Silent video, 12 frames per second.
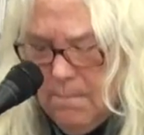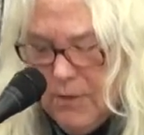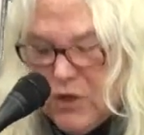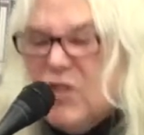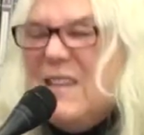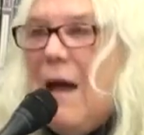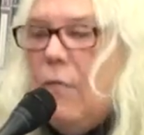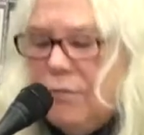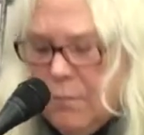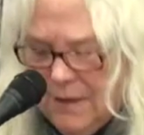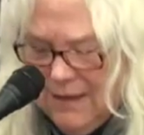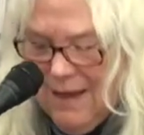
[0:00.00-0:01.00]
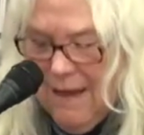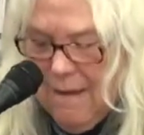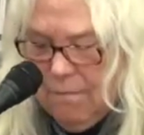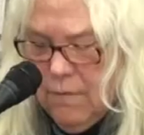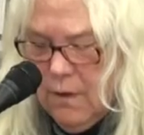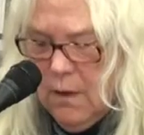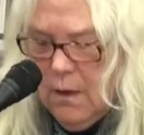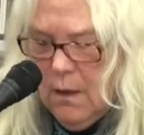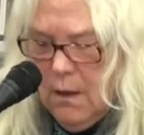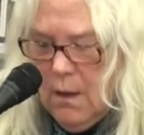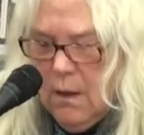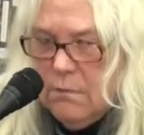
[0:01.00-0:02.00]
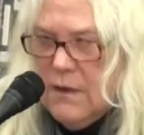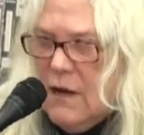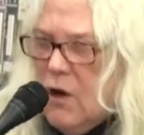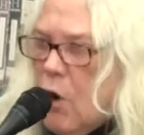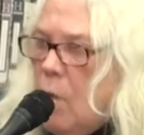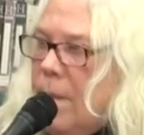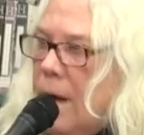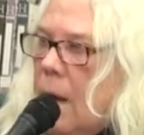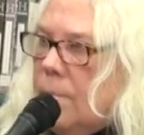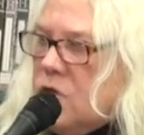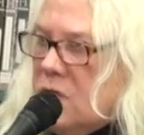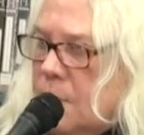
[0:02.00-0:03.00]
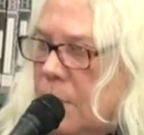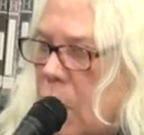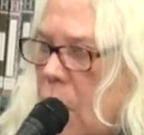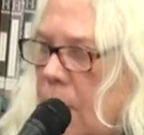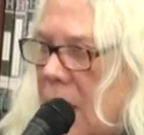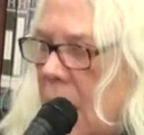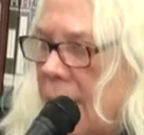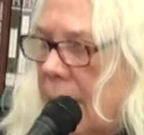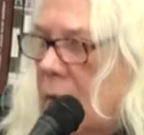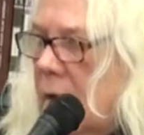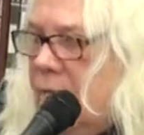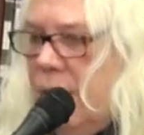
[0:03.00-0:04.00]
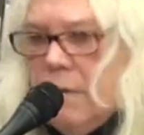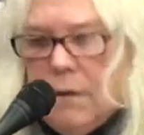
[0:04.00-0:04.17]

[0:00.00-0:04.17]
burst out from a cave that had opened up just below me on the cliff.